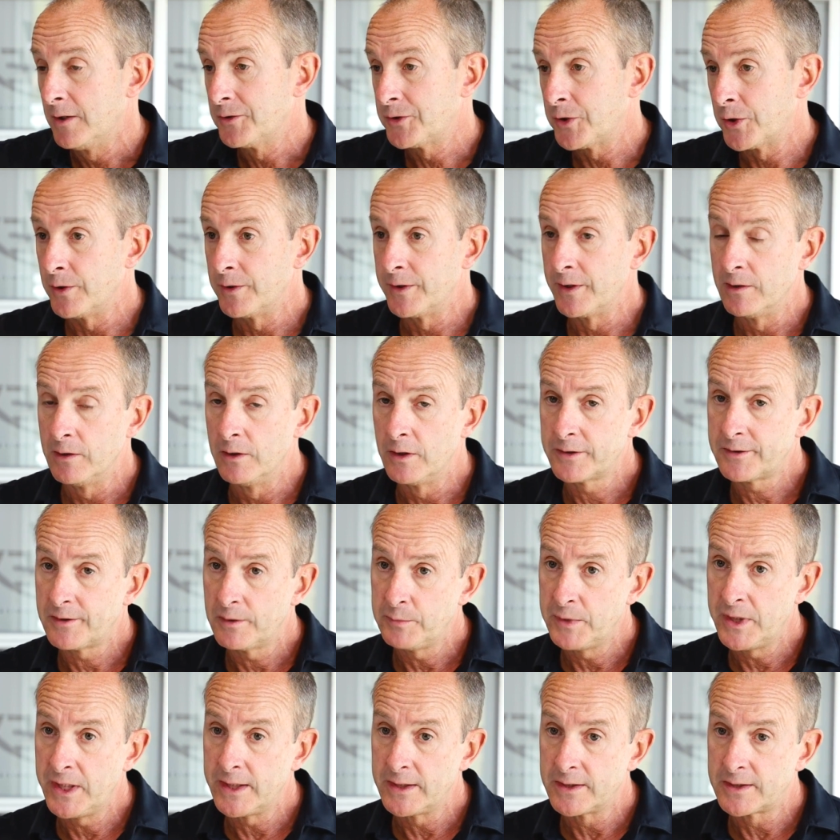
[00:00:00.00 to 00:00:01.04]
turned and looked at
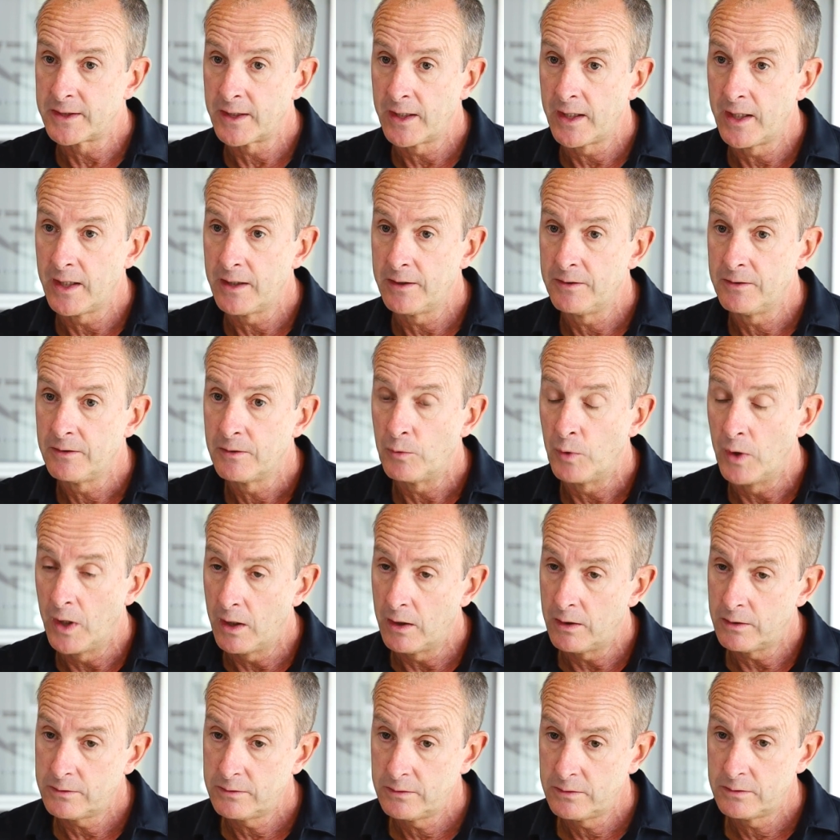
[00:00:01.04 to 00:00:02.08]
me and said,
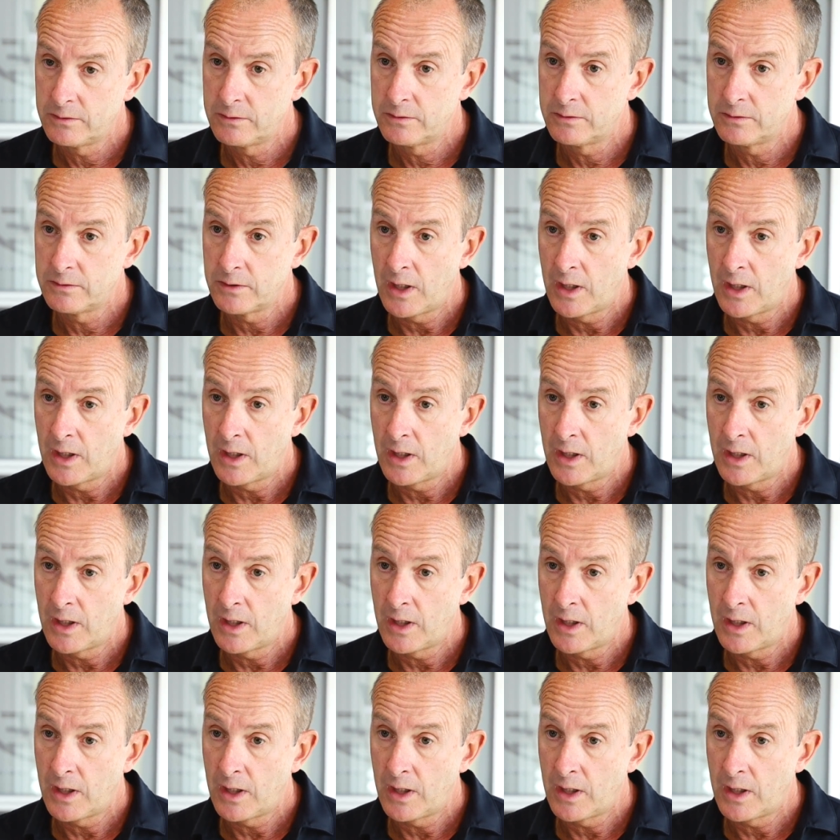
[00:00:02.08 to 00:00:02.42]
well,